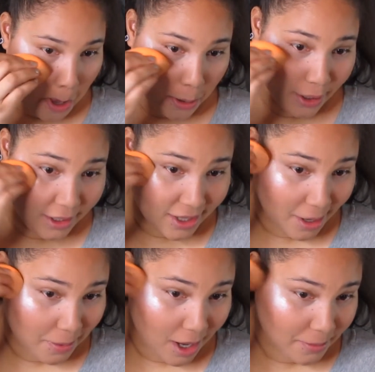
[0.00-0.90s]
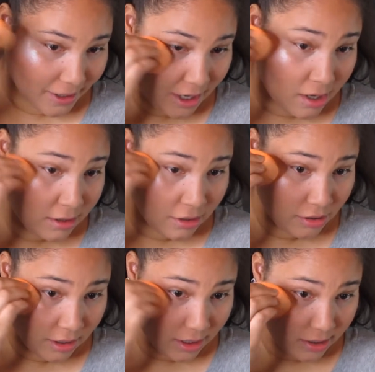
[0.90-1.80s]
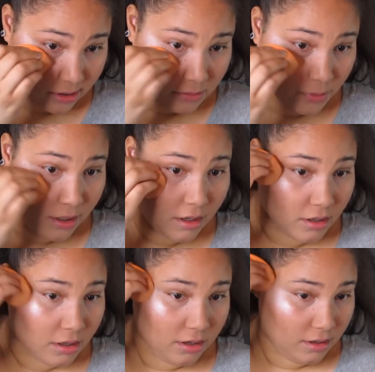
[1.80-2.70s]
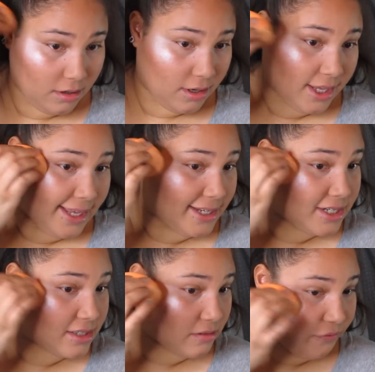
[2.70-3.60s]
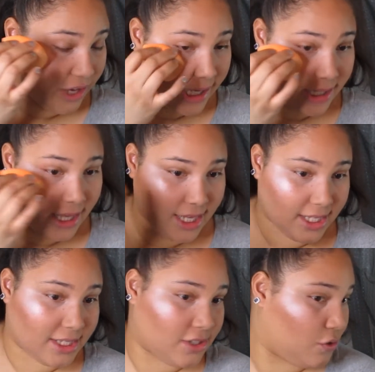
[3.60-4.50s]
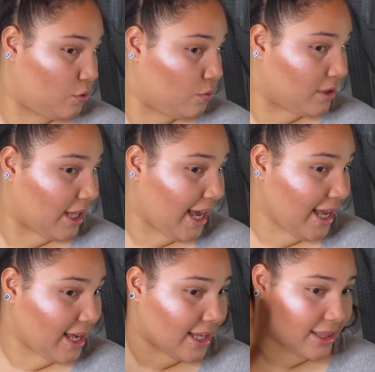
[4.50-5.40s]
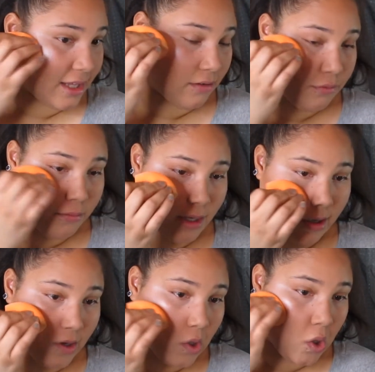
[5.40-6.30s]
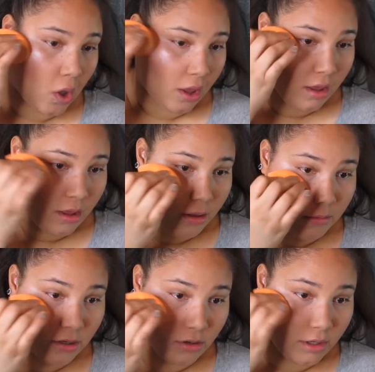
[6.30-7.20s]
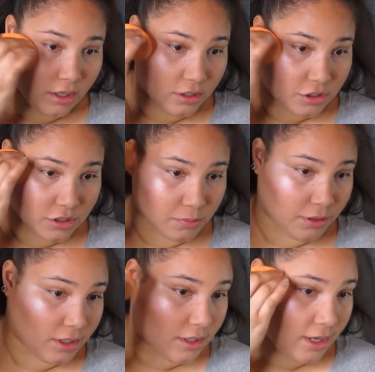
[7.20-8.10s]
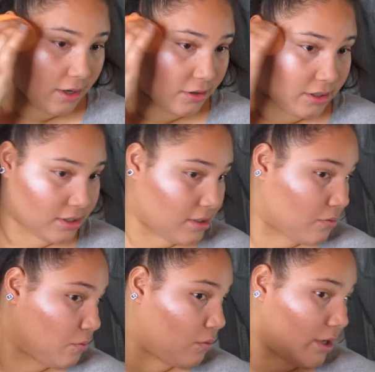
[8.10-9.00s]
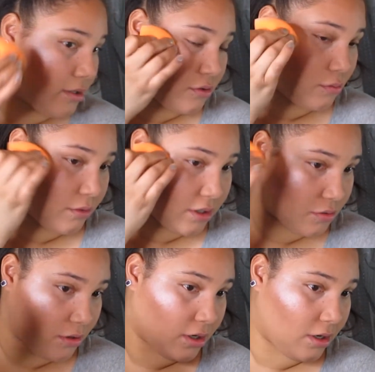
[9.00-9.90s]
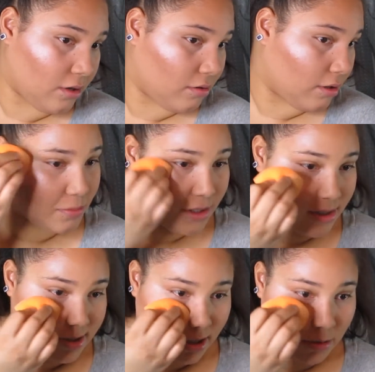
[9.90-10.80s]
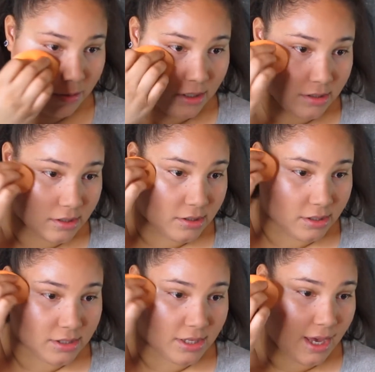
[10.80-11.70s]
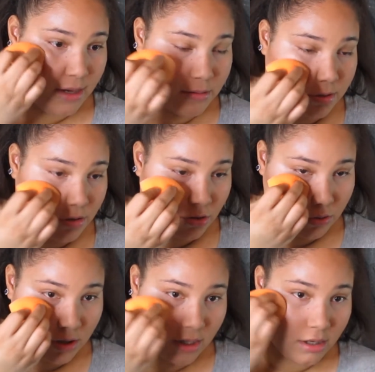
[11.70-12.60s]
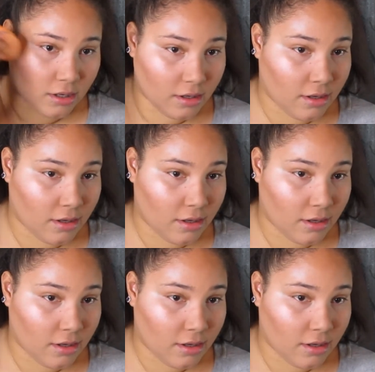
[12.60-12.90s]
look at that pop of color, you guys. But it's just the fact that it's too light, I think, for me. I'm gonna go ahead and just blend it out because that's way too much right now. Blend this out because it looks absolutely